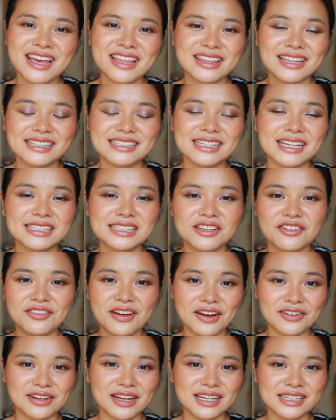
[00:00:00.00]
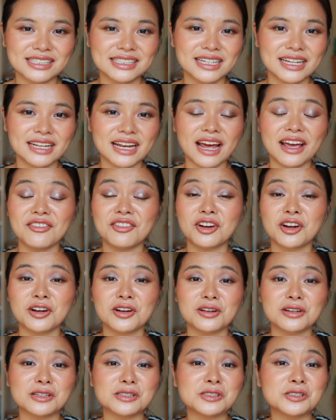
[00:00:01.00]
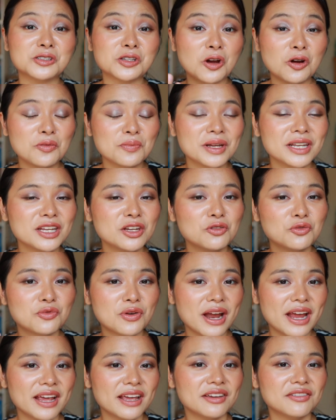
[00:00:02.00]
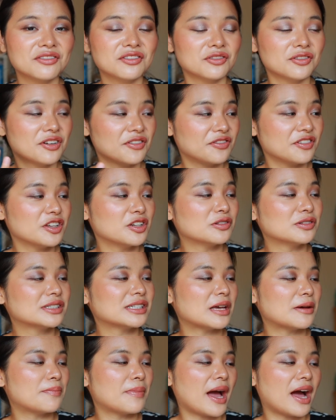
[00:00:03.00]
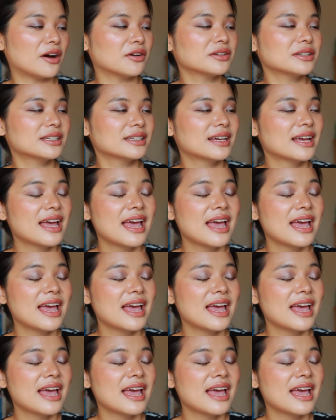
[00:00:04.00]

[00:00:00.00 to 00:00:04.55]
This is a foundation I've heard so many rave reviews about.